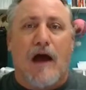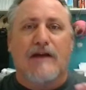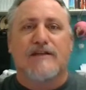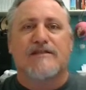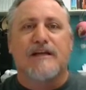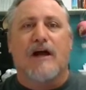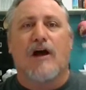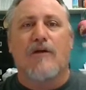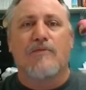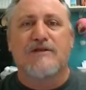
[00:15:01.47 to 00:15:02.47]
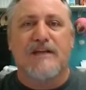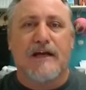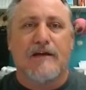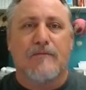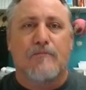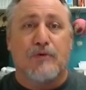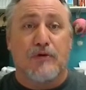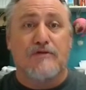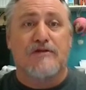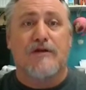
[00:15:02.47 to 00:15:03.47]
I just did 100%
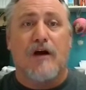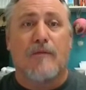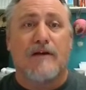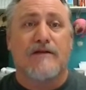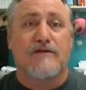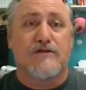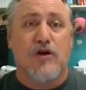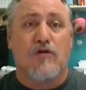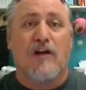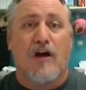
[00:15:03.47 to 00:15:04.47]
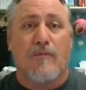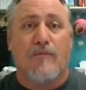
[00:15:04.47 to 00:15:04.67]
boost on my zone comm